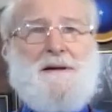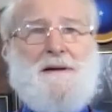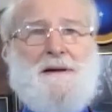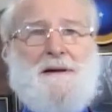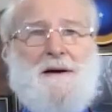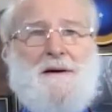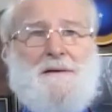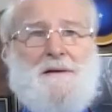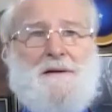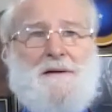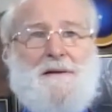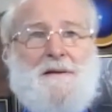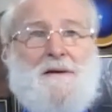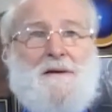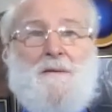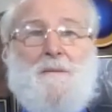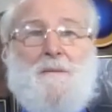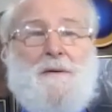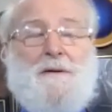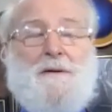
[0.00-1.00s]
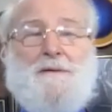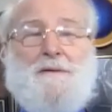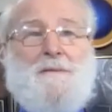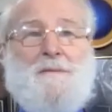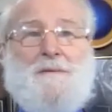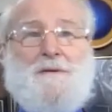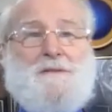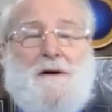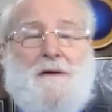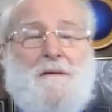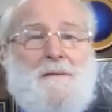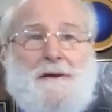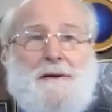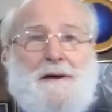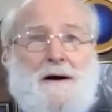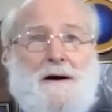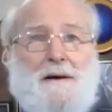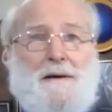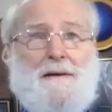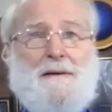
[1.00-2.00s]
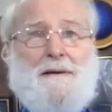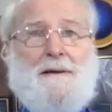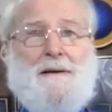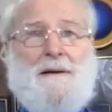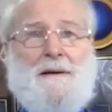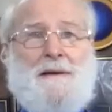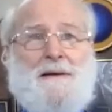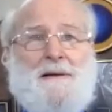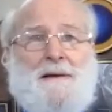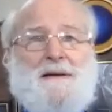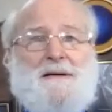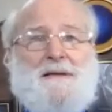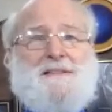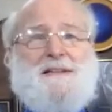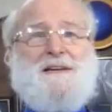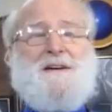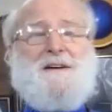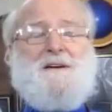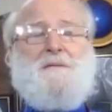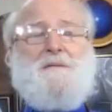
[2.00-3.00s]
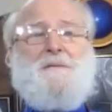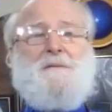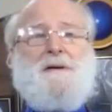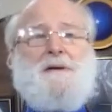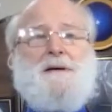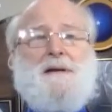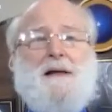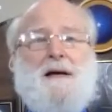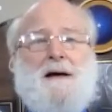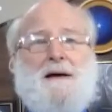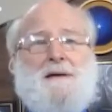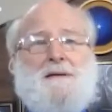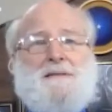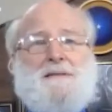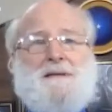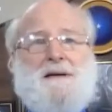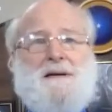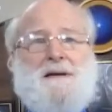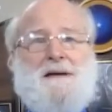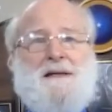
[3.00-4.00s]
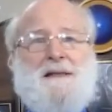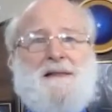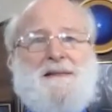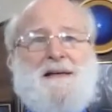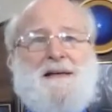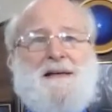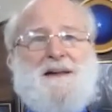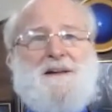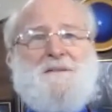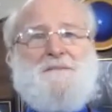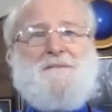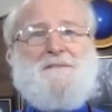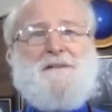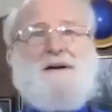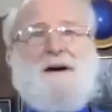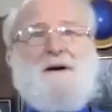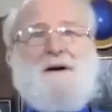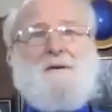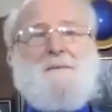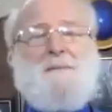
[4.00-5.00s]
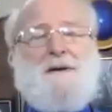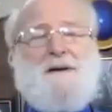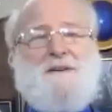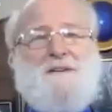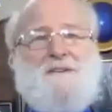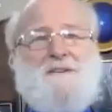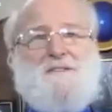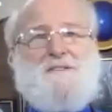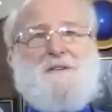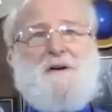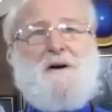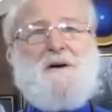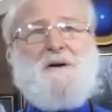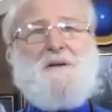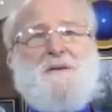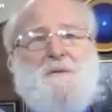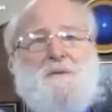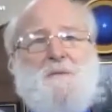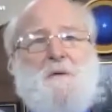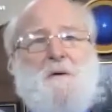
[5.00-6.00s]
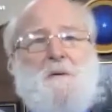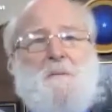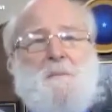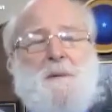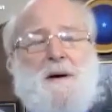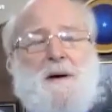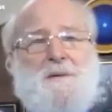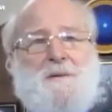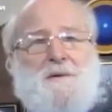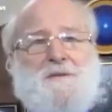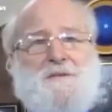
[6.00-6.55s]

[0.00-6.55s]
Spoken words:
clouded, and they'll wonder what's going on, because they don't realize that environment is stronger than willpower,